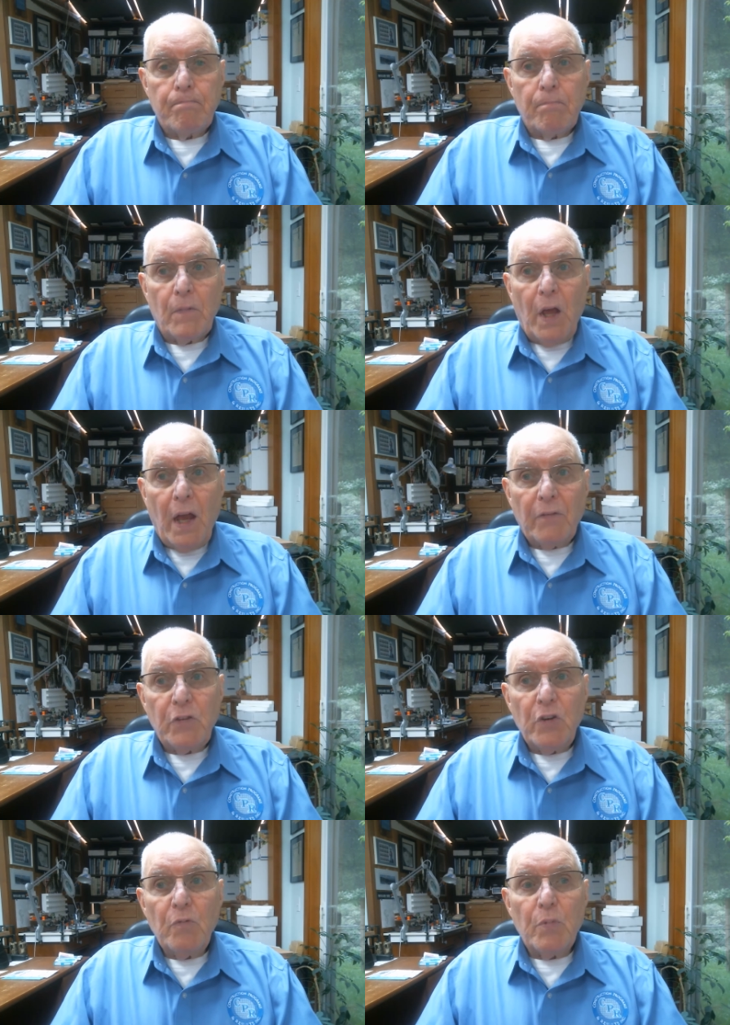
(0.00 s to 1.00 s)
After
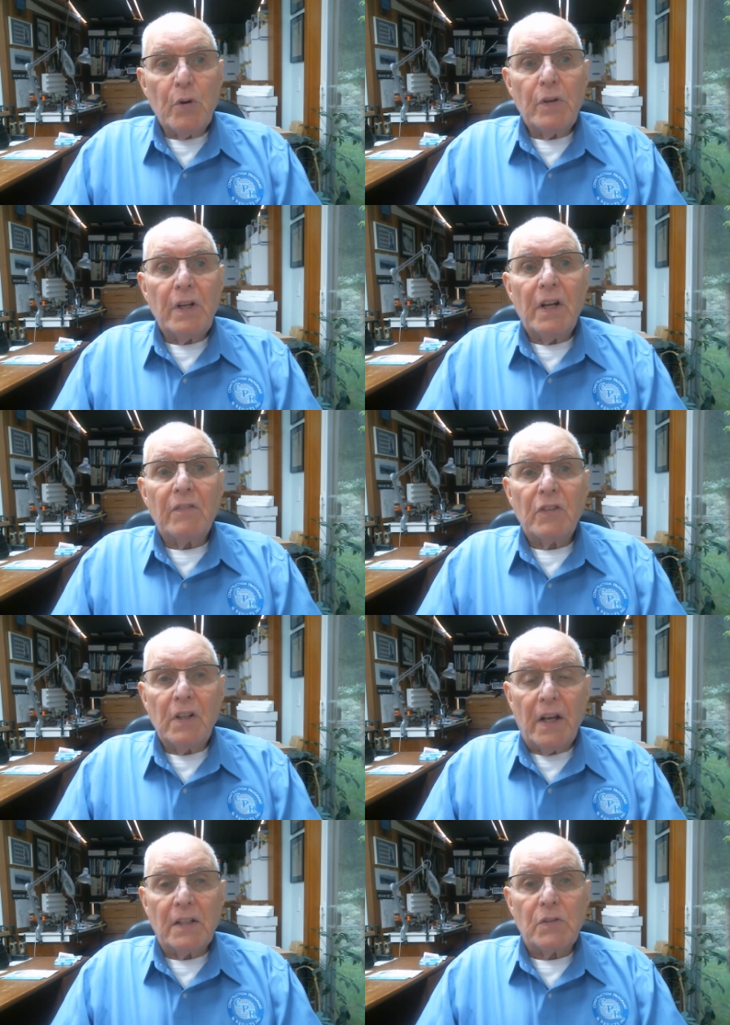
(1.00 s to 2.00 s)
you've burned enough
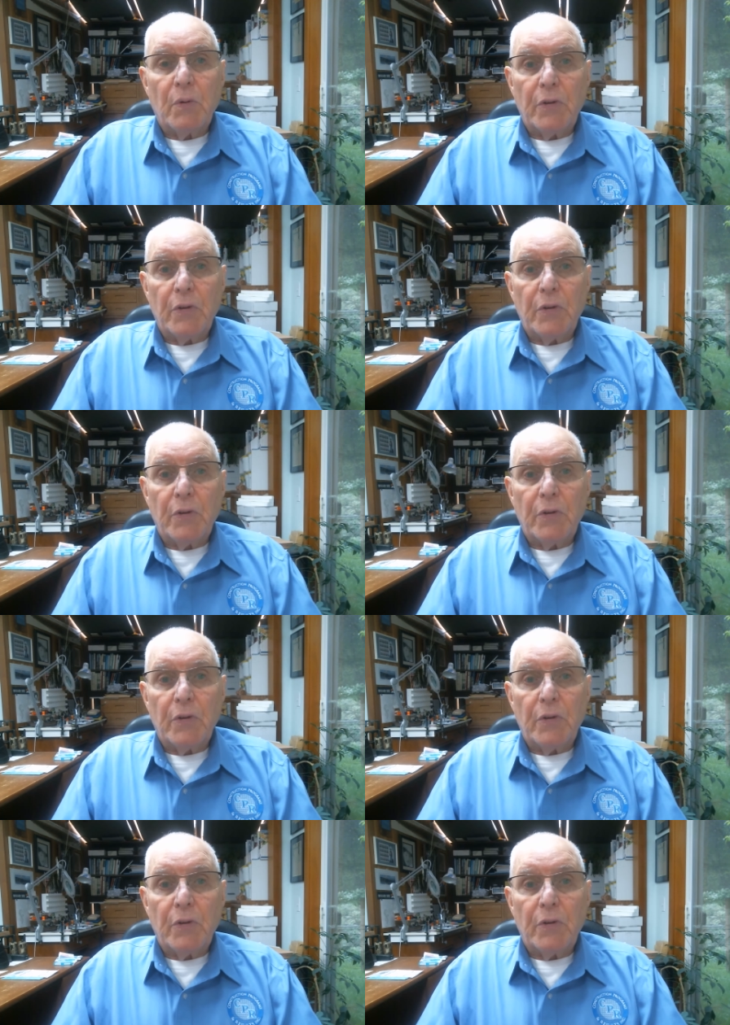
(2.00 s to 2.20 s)
clients with your